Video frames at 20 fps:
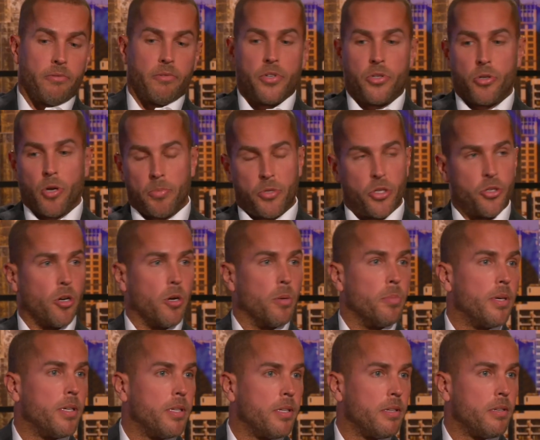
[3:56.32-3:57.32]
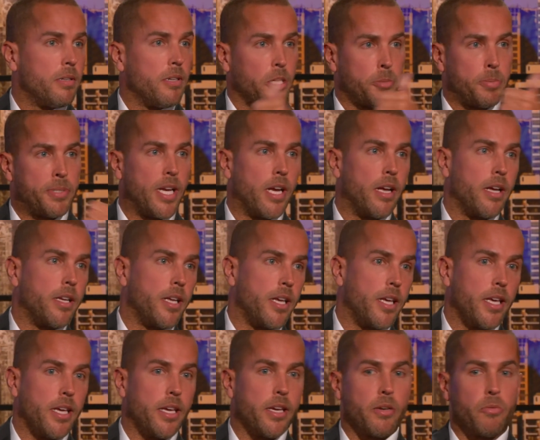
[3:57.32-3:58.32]
job to job,
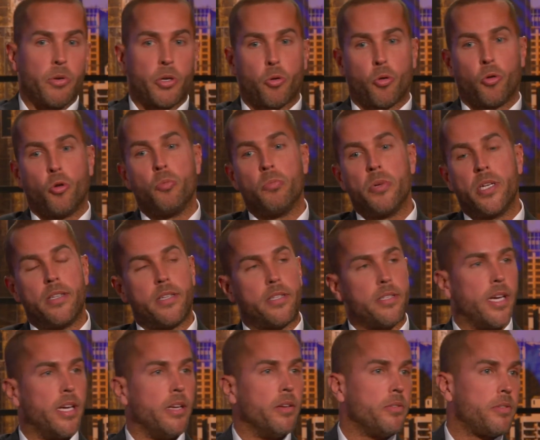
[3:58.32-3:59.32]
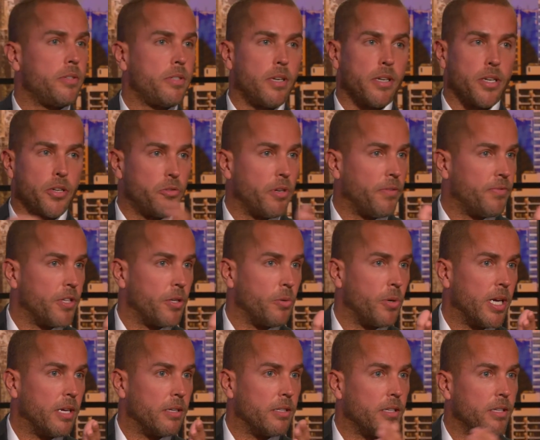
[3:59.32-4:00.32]
hospitality, recruitment, sales, kind of drifted
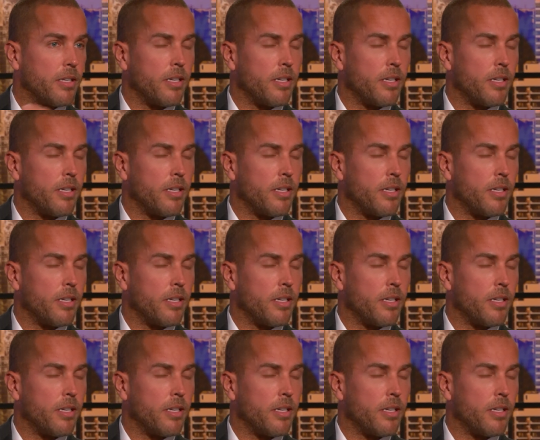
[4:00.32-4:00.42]
around.